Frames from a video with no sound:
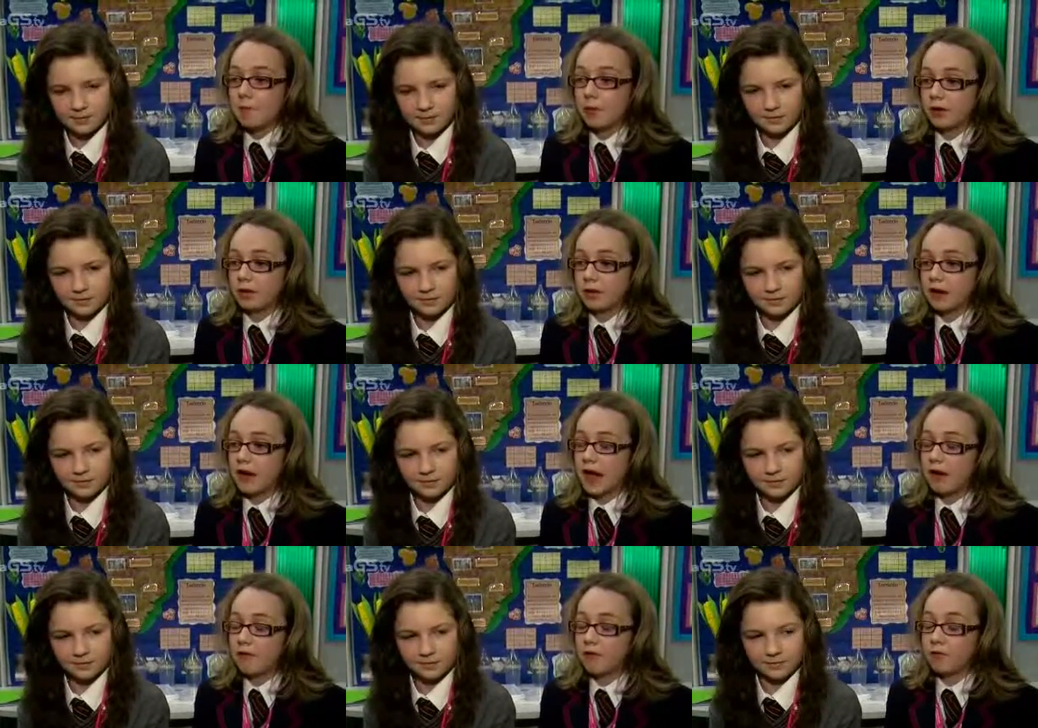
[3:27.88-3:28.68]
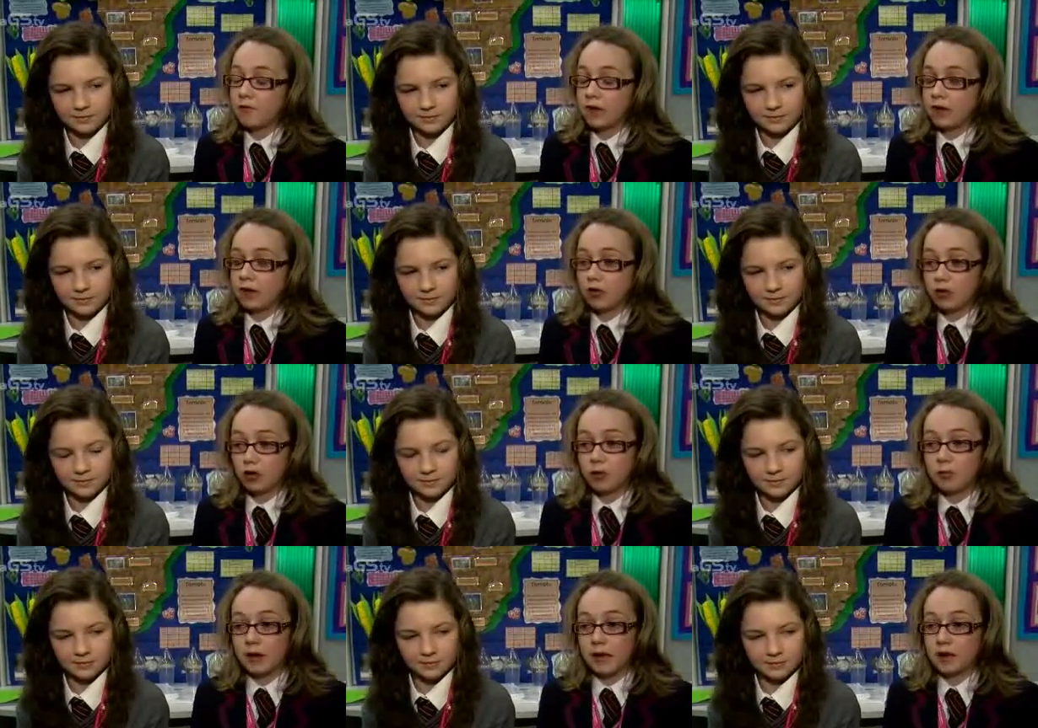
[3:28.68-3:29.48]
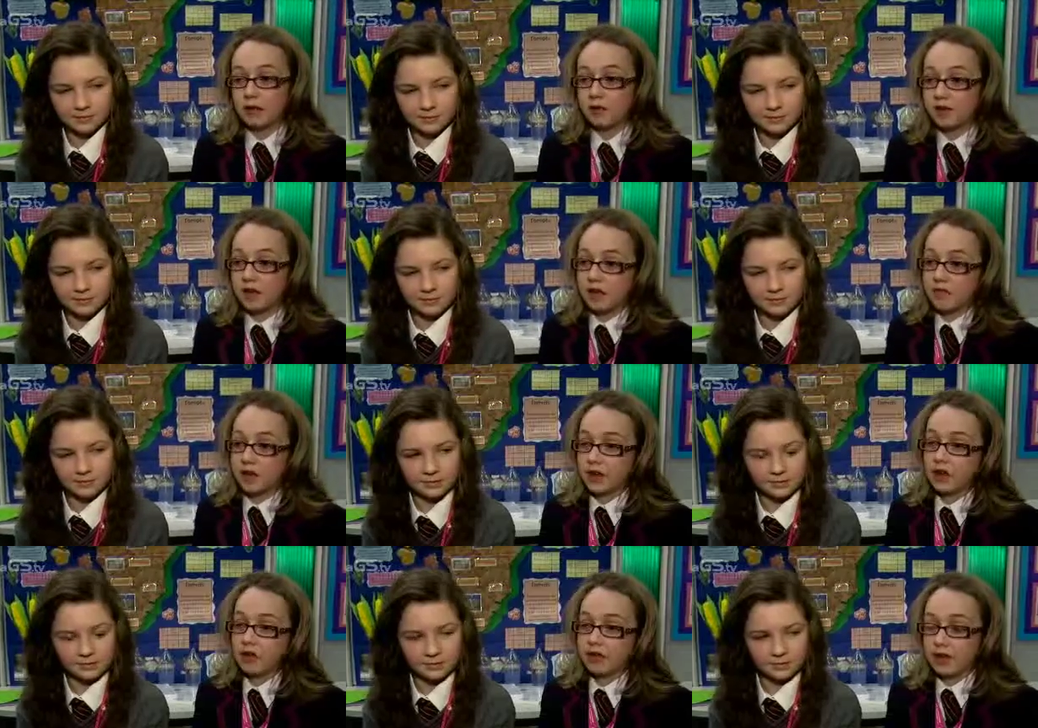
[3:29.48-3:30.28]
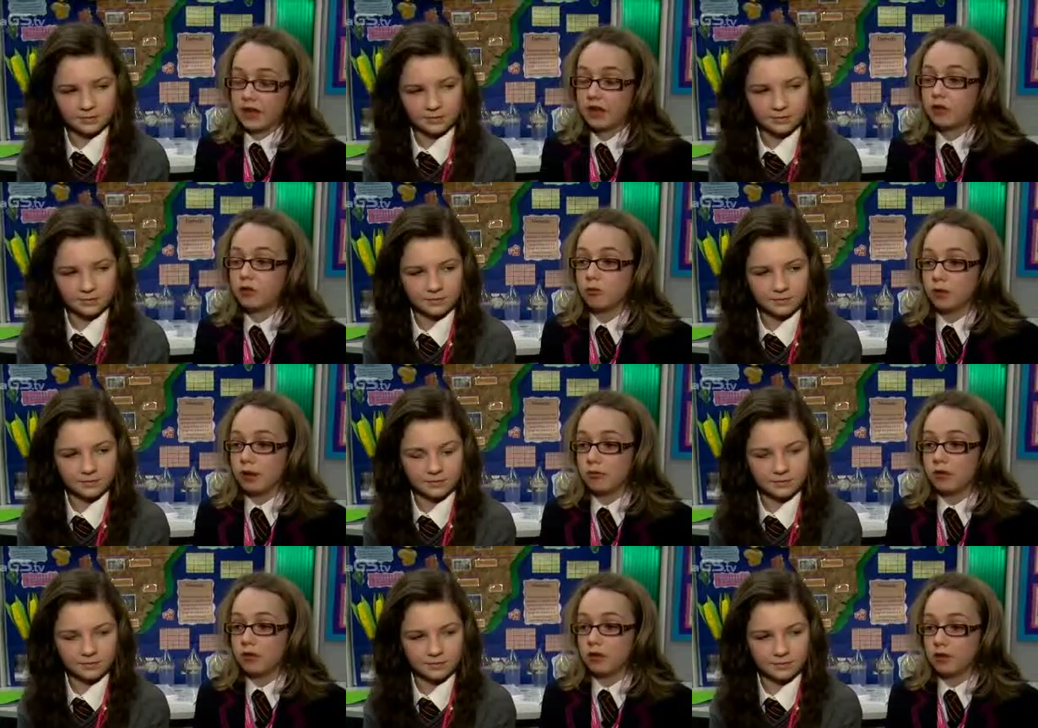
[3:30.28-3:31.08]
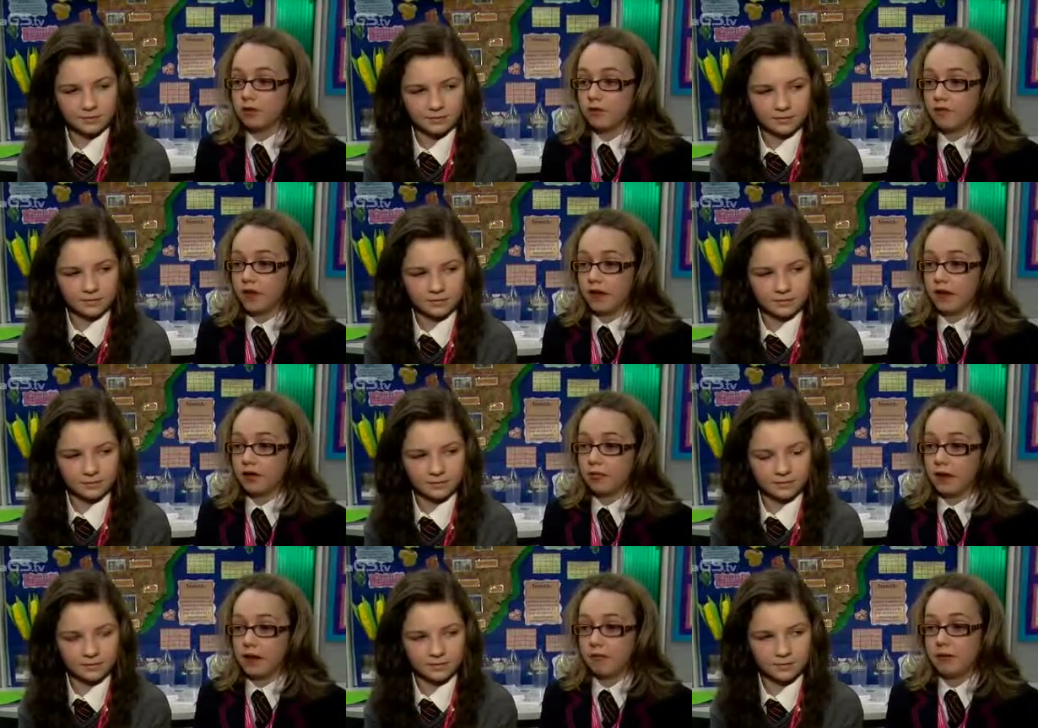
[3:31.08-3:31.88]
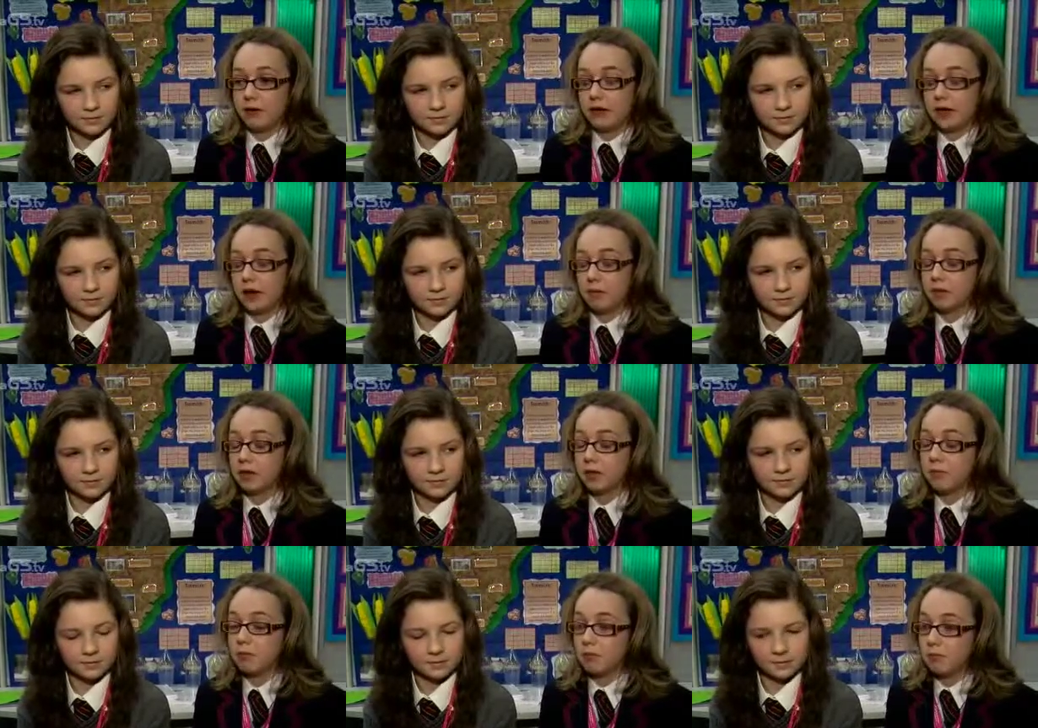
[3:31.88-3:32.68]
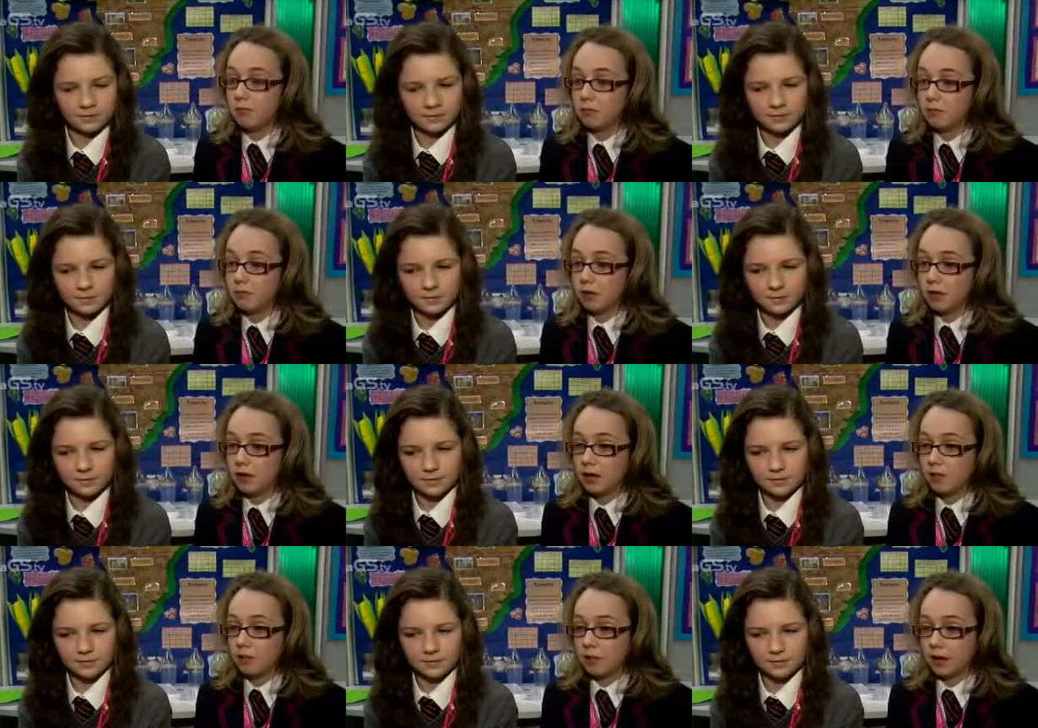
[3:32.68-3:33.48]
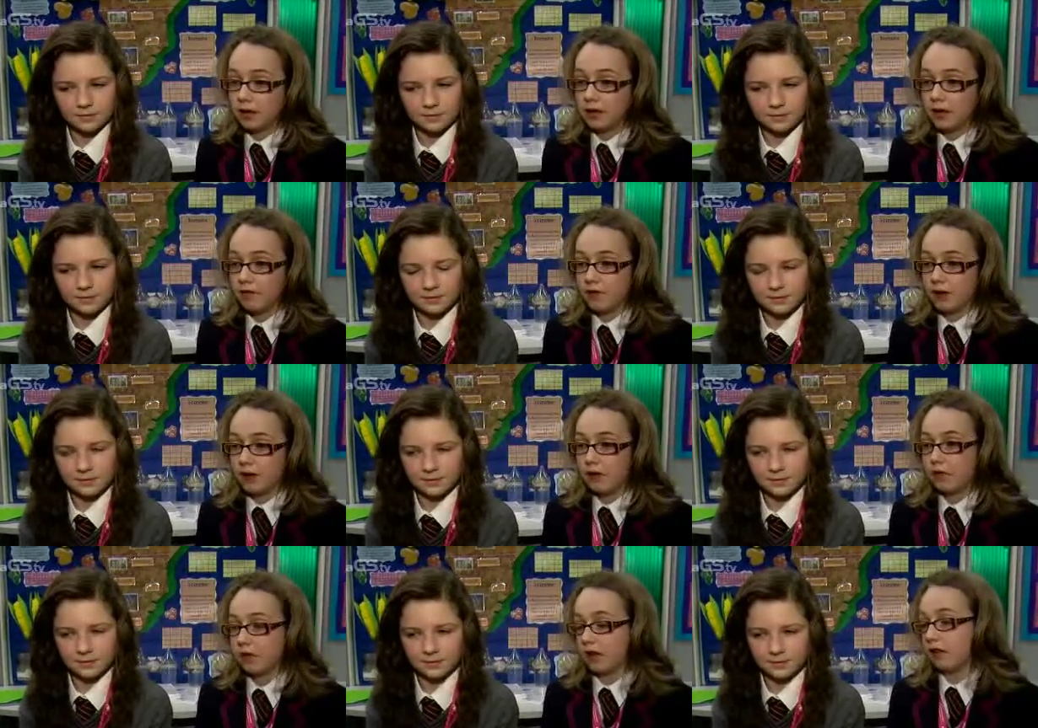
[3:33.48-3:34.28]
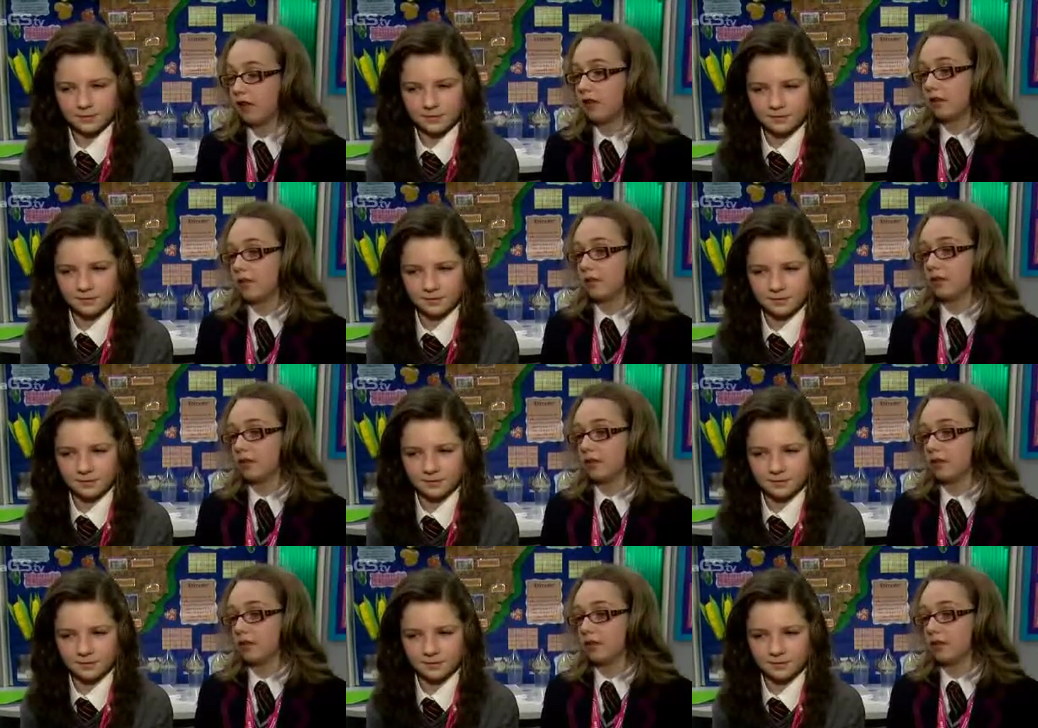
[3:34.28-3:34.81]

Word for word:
Speaker 1: But they haven't really shown them ways of saving their seeds, so we wanted to find a way we could help them by saving their seeds.